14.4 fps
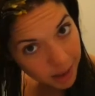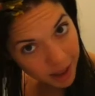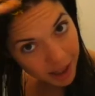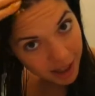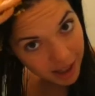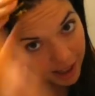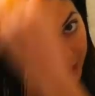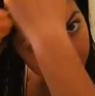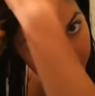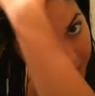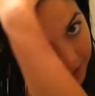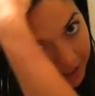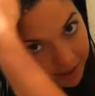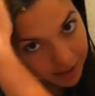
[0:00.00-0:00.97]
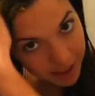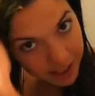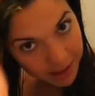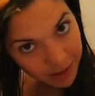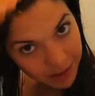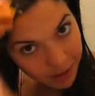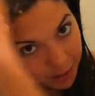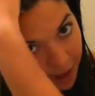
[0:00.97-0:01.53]
but I can't really
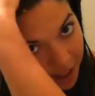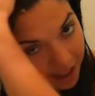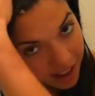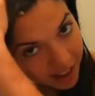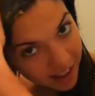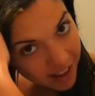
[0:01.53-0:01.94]
with my